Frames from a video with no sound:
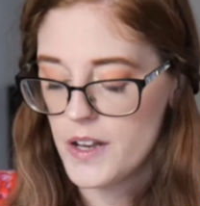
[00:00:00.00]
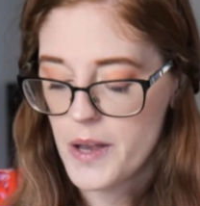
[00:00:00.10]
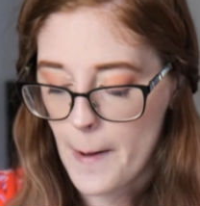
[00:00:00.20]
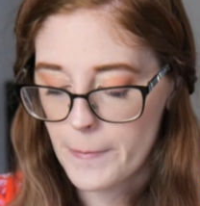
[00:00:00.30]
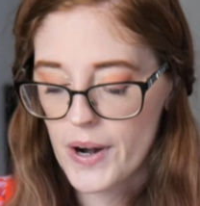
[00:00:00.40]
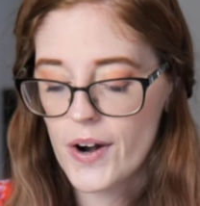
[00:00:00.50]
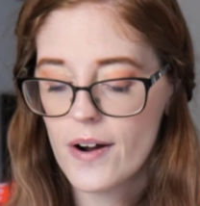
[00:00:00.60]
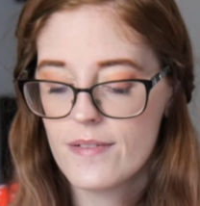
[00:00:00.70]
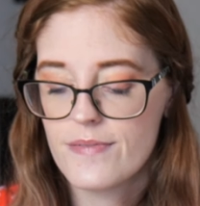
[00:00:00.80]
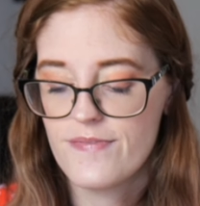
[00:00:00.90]

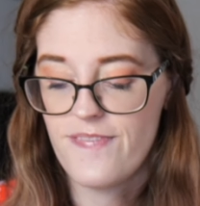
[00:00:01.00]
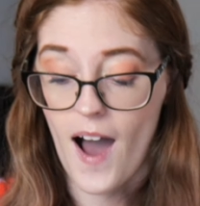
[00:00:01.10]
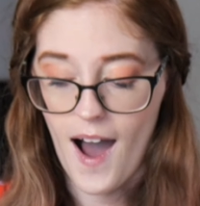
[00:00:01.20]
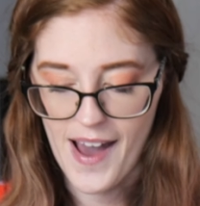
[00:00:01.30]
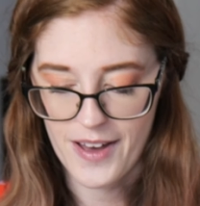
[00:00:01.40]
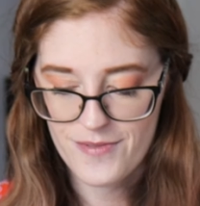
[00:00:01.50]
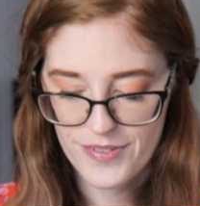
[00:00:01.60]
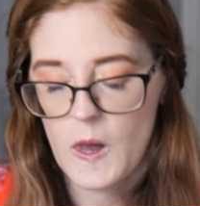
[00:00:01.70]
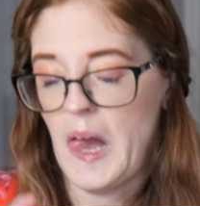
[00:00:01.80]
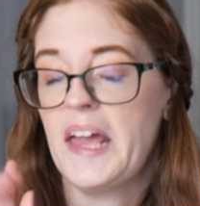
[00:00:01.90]
Number 5.
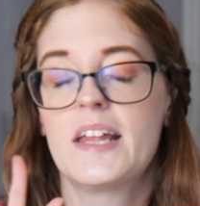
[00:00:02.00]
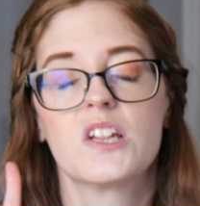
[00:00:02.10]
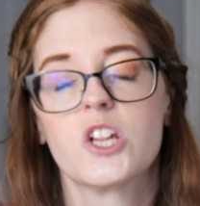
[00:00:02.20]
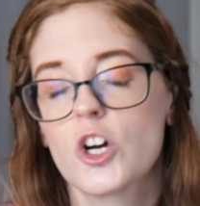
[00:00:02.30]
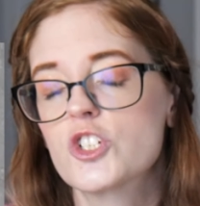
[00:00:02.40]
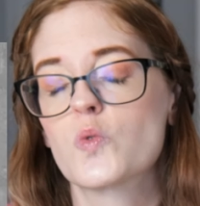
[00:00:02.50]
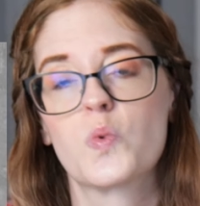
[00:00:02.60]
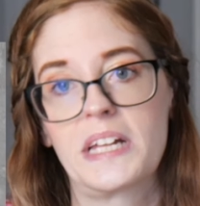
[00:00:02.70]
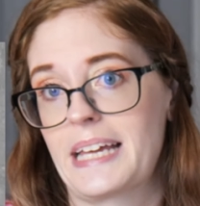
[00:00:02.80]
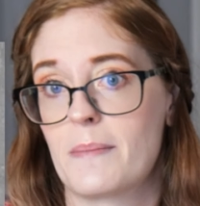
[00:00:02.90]
It looks
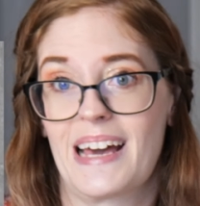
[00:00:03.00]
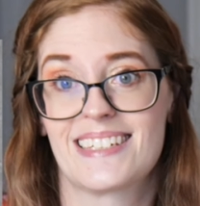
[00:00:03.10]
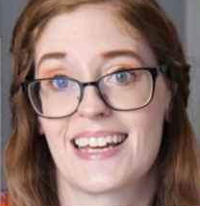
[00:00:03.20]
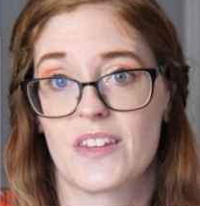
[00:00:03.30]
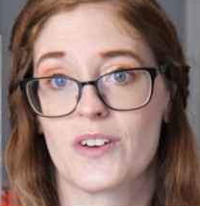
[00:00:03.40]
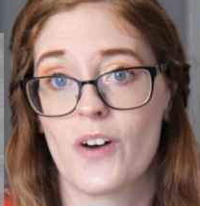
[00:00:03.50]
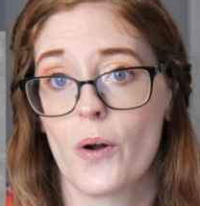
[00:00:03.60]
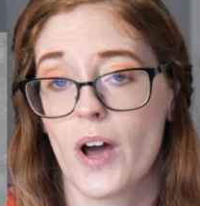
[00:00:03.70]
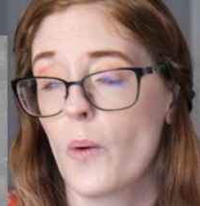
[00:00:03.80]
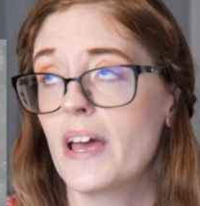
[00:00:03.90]
really amazing in the
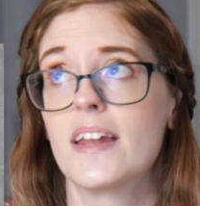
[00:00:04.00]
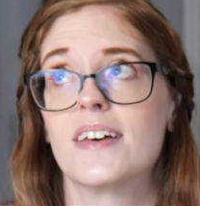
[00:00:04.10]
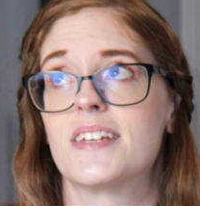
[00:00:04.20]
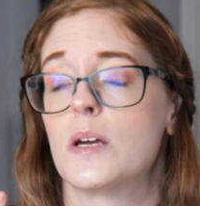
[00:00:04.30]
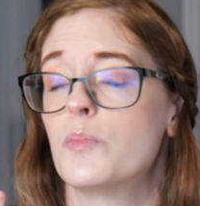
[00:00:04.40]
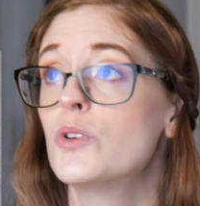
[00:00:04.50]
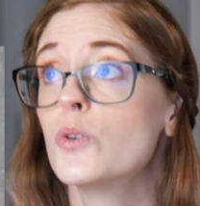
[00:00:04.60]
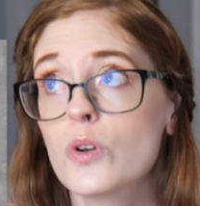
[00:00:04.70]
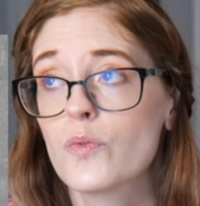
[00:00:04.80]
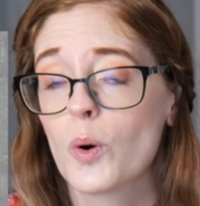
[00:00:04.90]
photo. It is a
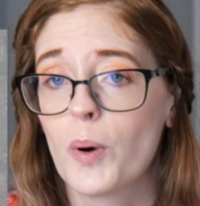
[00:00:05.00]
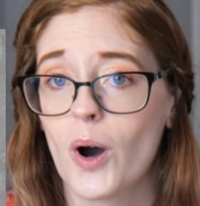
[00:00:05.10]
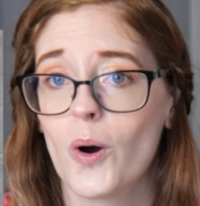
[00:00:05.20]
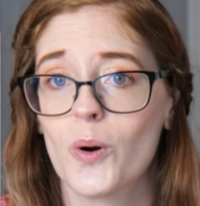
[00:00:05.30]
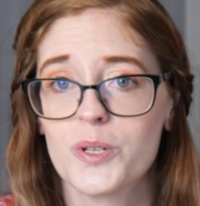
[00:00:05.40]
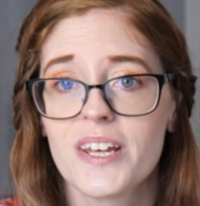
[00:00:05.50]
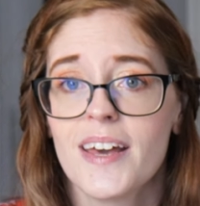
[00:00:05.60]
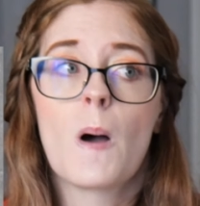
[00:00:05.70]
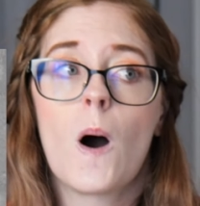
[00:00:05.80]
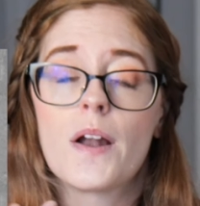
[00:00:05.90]
beautiful pose
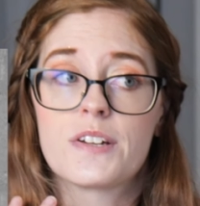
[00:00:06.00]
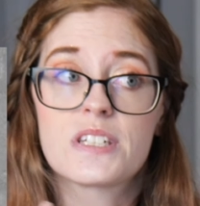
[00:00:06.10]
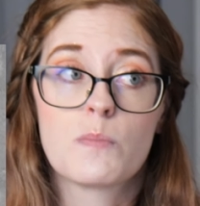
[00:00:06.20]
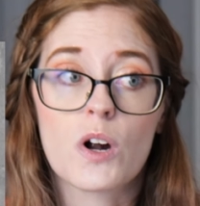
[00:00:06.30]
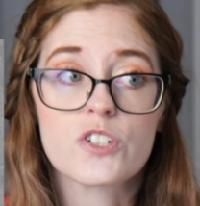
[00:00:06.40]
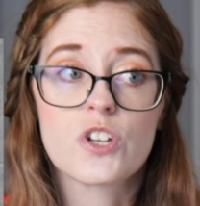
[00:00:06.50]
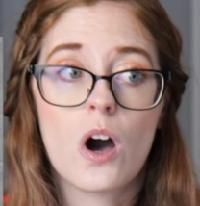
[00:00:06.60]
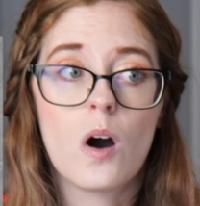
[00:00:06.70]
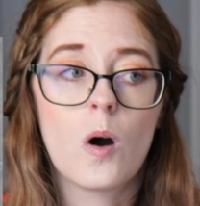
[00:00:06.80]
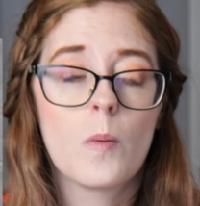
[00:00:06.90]
on a smart
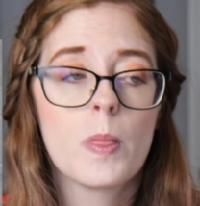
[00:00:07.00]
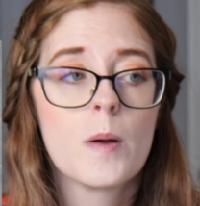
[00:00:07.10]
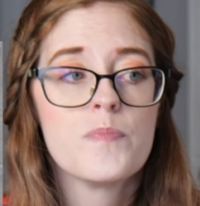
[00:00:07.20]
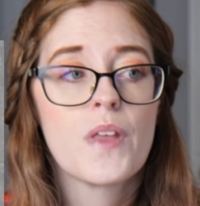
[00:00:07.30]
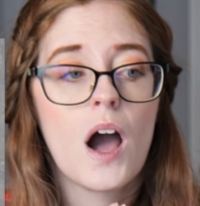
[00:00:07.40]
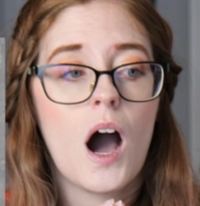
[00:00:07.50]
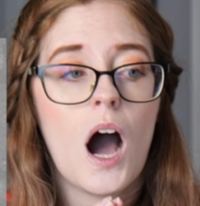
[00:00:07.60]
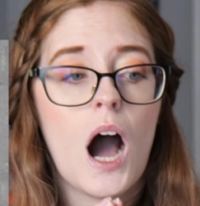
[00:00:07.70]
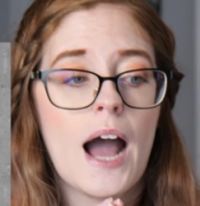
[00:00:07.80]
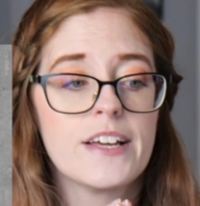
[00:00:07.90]
doll.
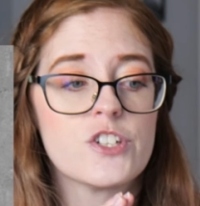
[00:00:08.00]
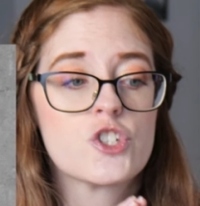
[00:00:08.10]
I